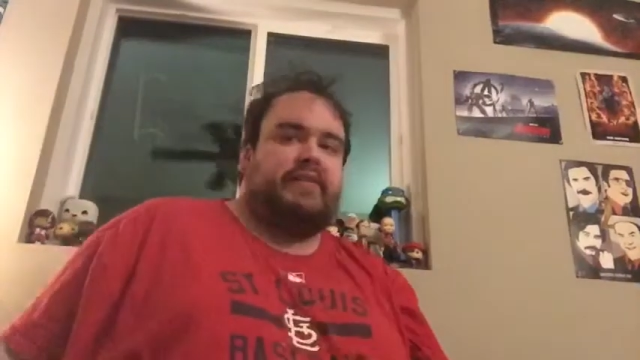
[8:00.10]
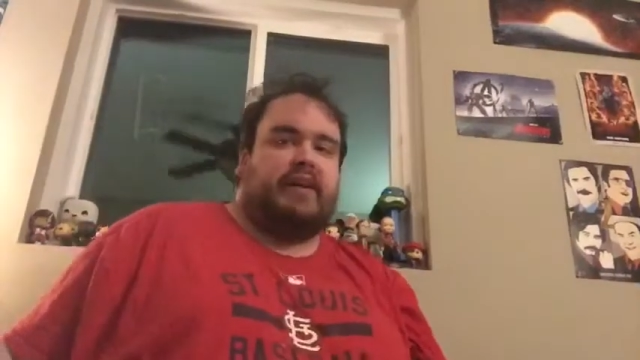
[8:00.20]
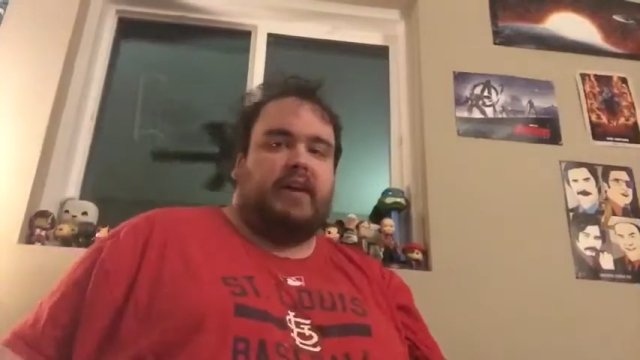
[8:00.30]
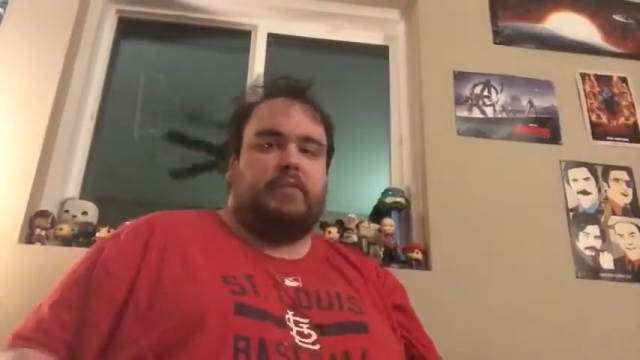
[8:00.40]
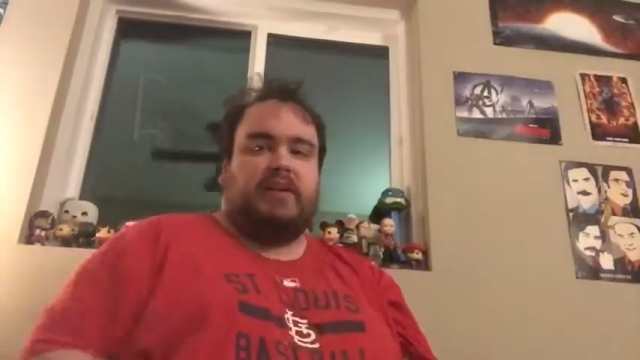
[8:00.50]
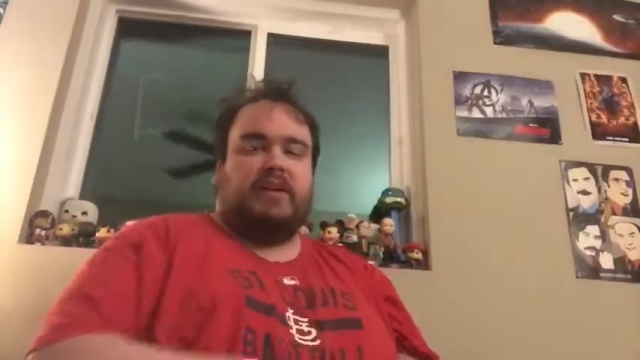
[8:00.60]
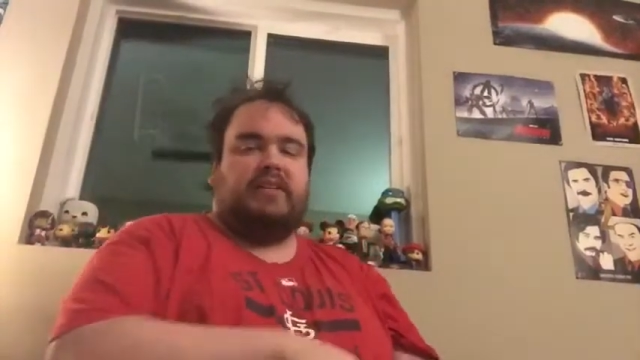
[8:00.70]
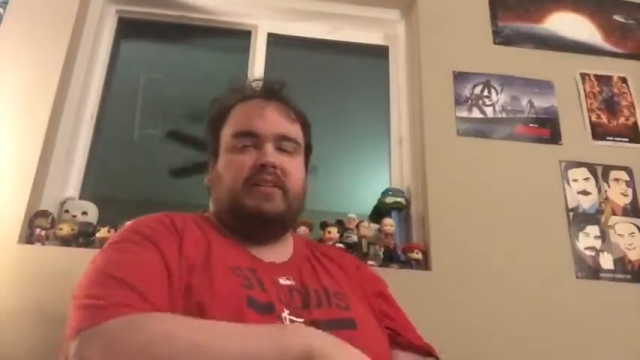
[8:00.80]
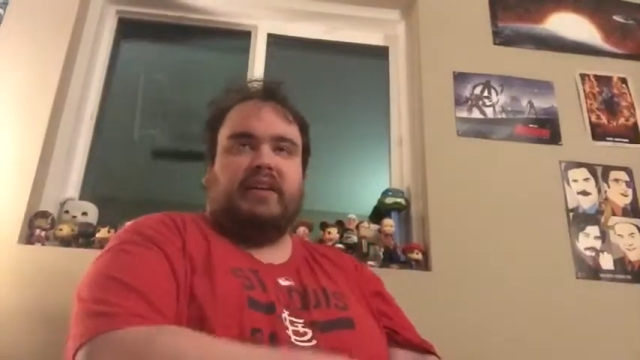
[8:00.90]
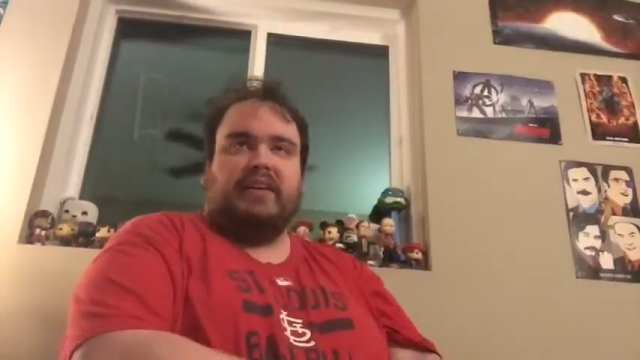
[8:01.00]
time, and
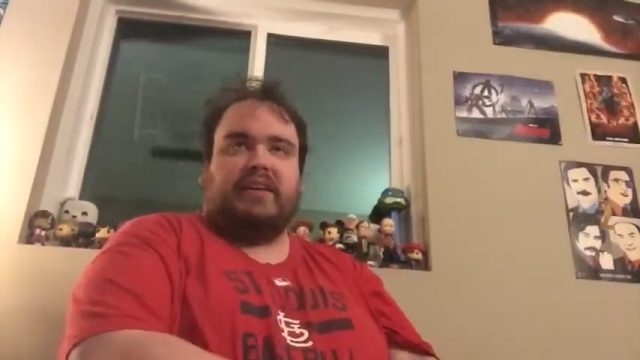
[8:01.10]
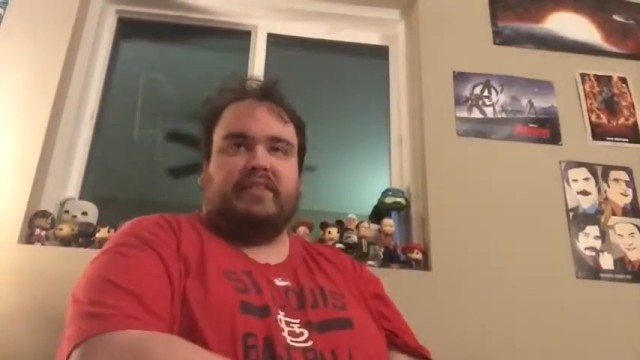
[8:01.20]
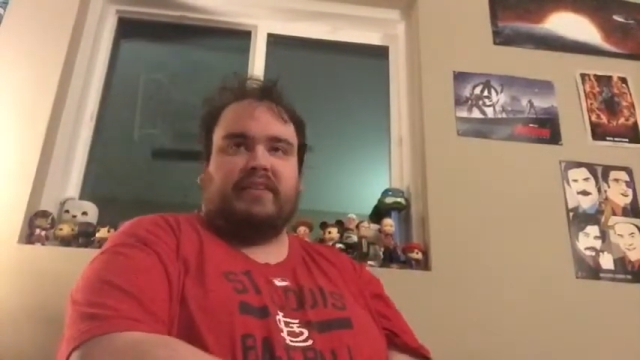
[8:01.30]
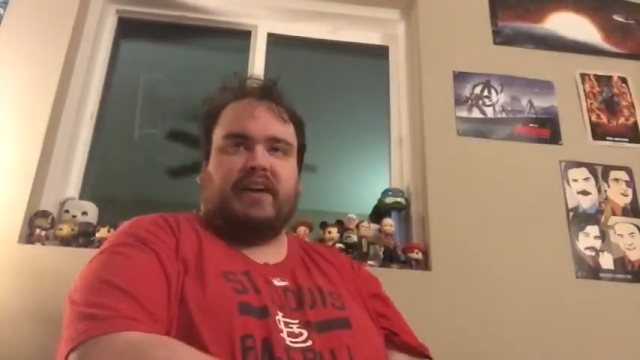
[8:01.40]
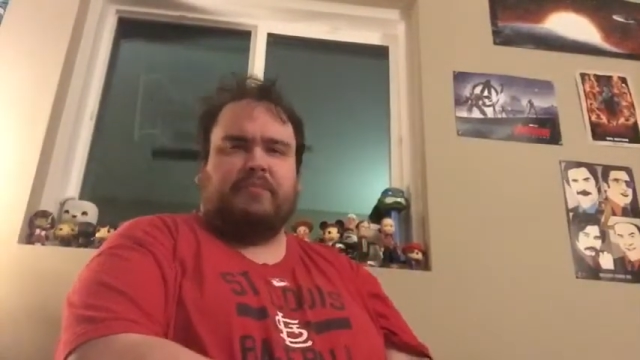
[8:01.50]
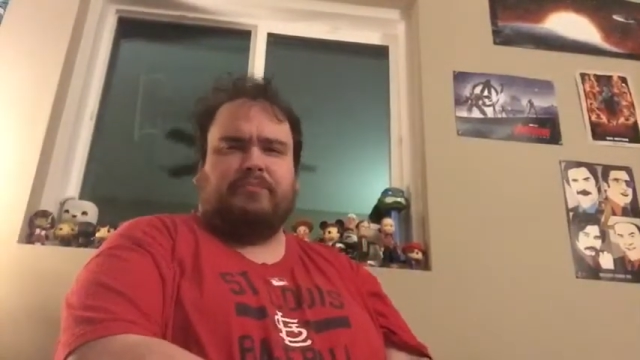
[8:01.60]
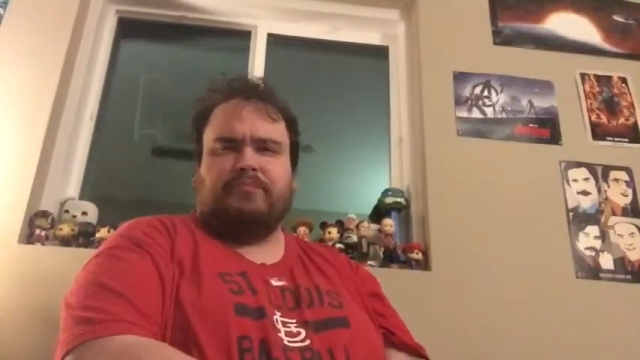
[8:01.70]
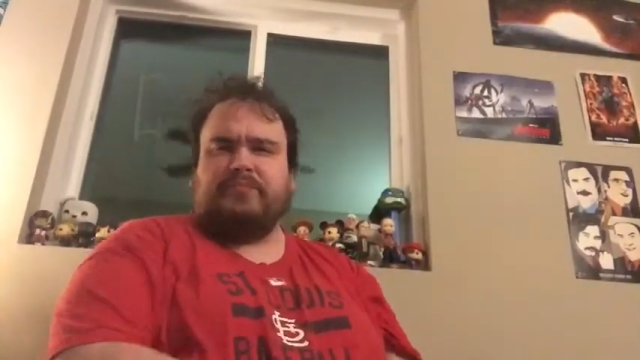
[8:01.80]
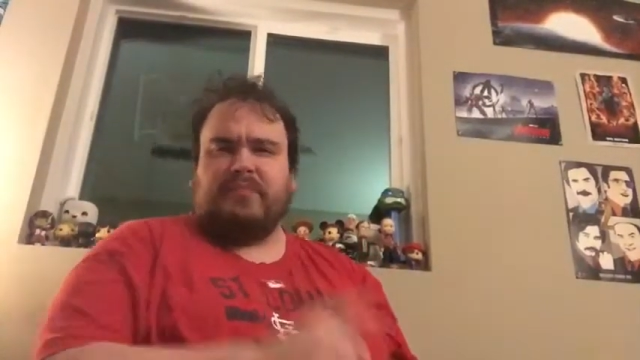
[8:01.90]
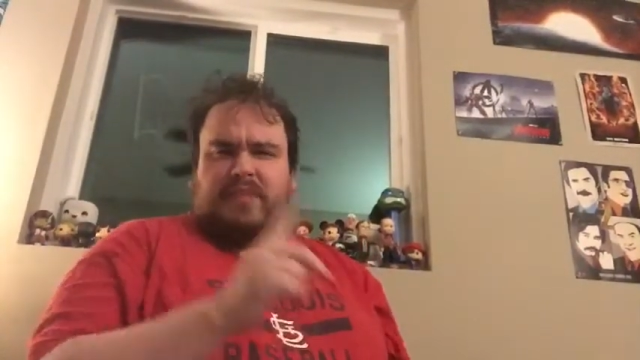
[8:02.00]
until next time,
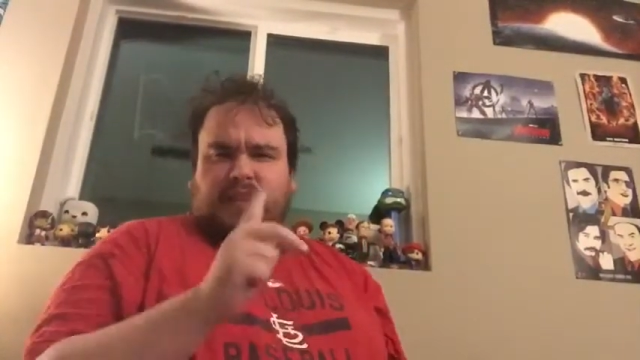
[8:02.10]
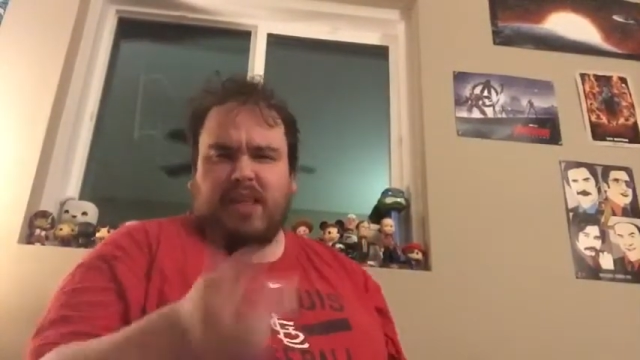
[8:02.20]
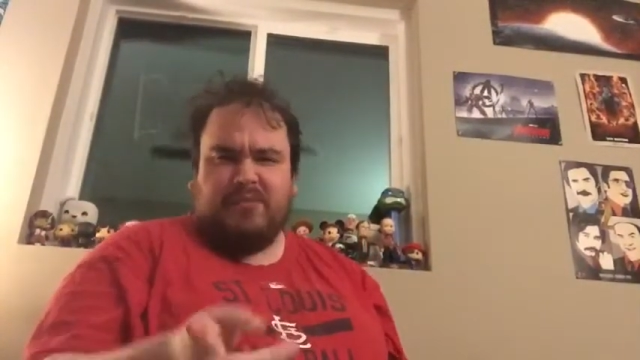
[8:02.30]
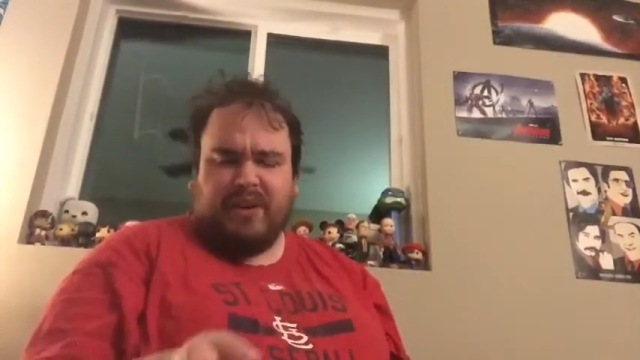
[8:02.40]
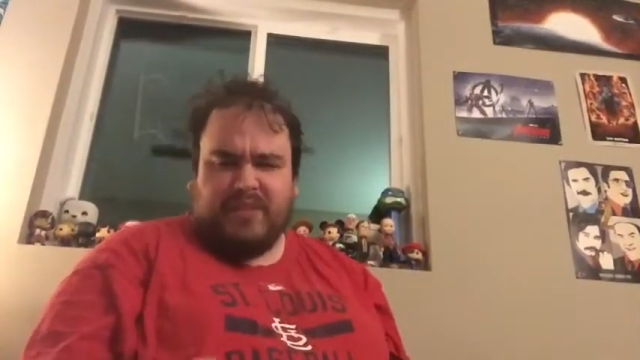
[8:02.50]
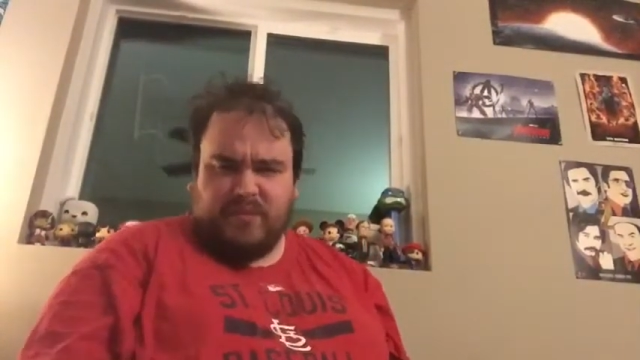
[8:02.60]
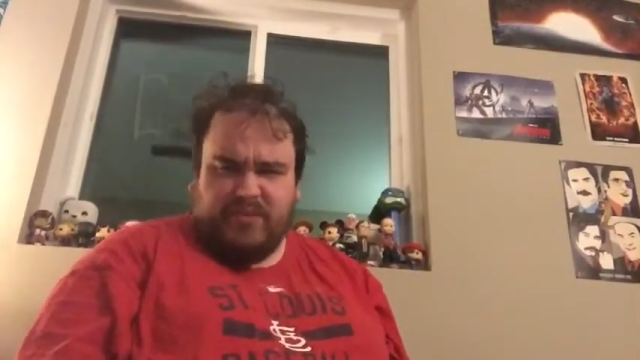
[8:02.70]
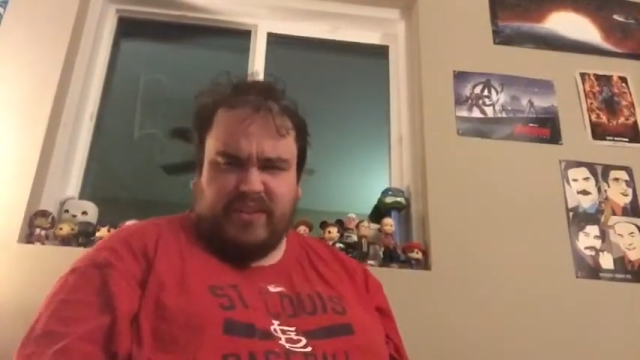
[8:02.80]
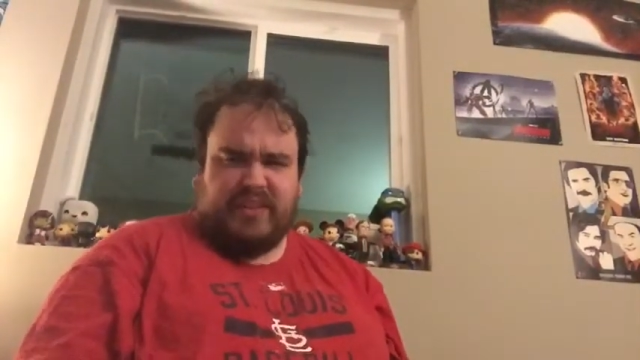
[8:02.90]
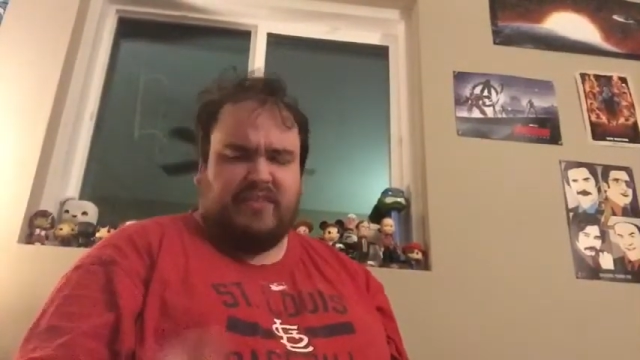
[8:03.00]
I'm Grant, the
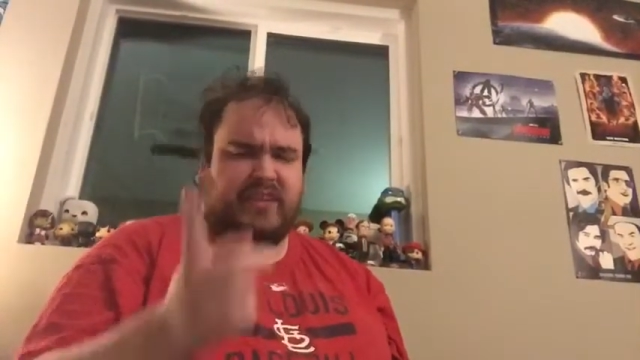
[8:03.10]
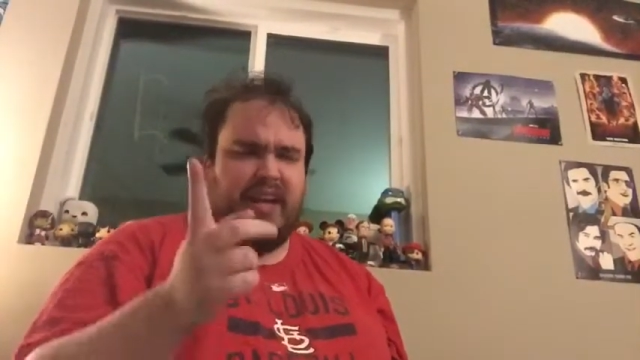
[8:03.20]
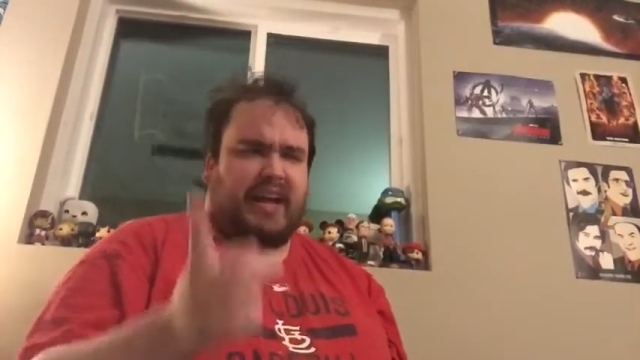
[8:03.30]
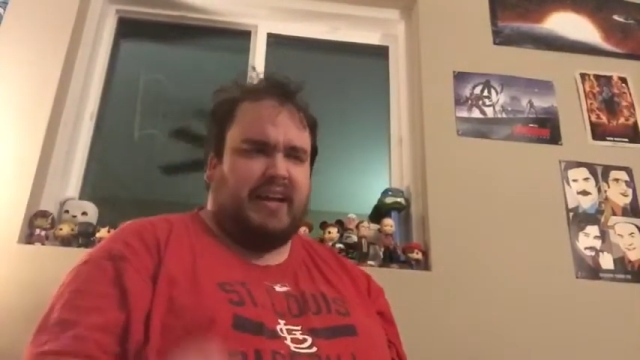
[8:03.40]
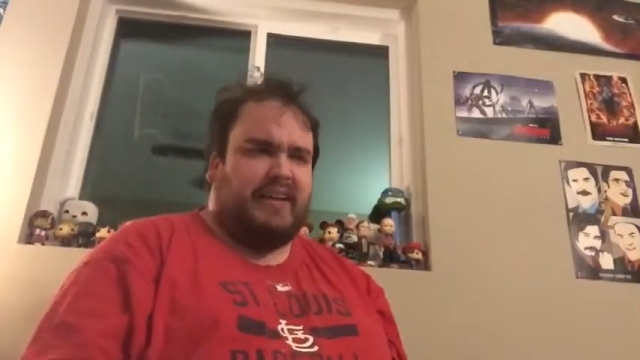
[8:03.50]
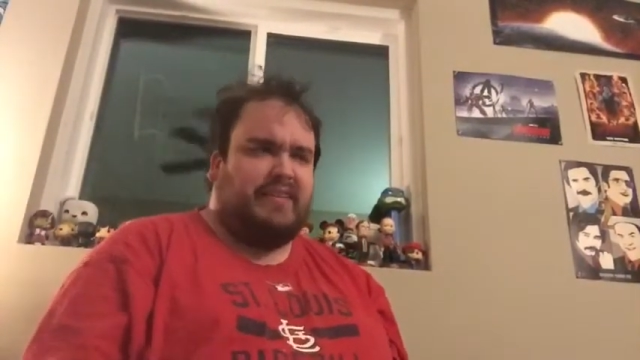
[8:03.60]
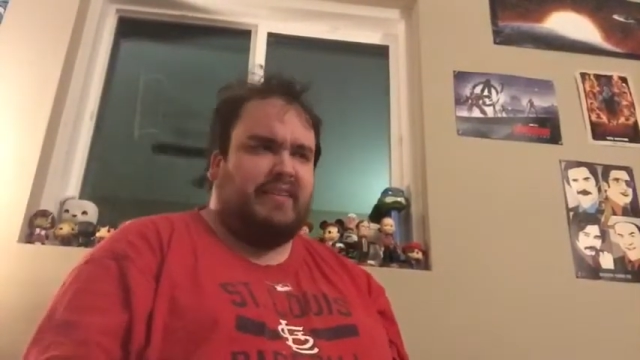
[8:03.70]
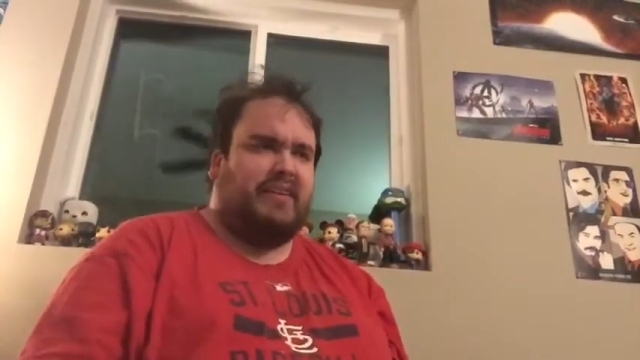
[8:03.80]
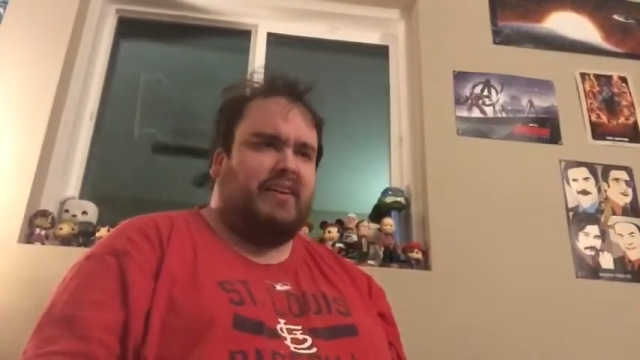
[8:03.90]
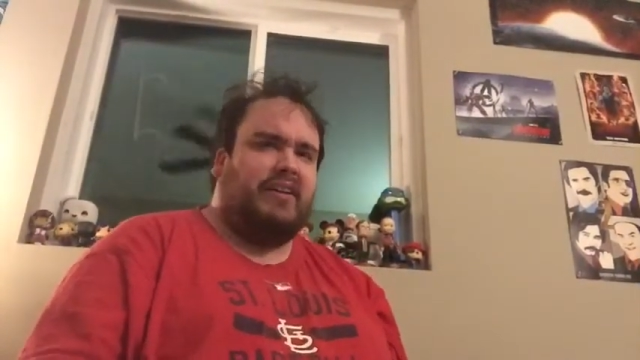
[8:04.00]
movie and TV guy. I
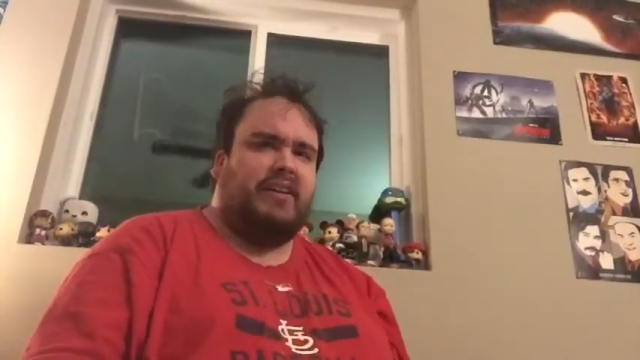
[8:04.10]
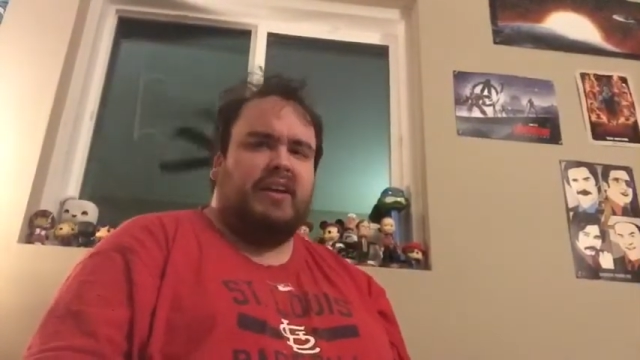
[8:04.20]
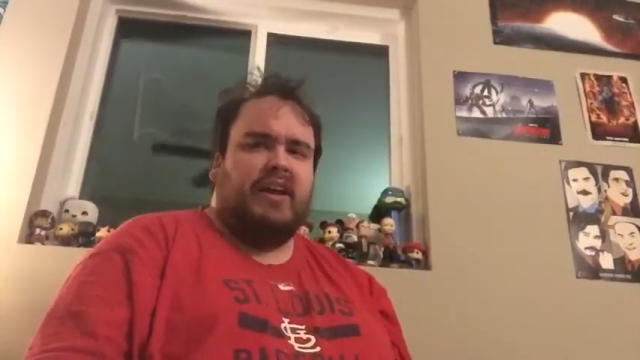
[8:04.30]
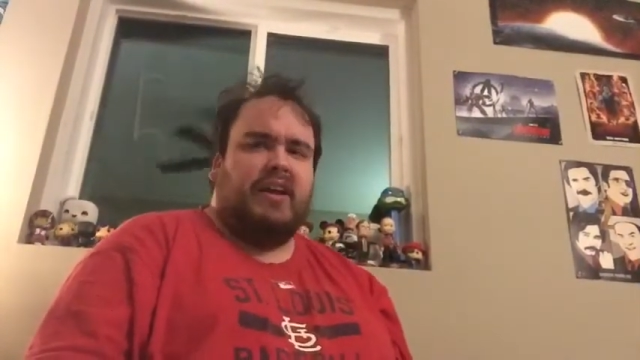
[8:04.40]
see it all.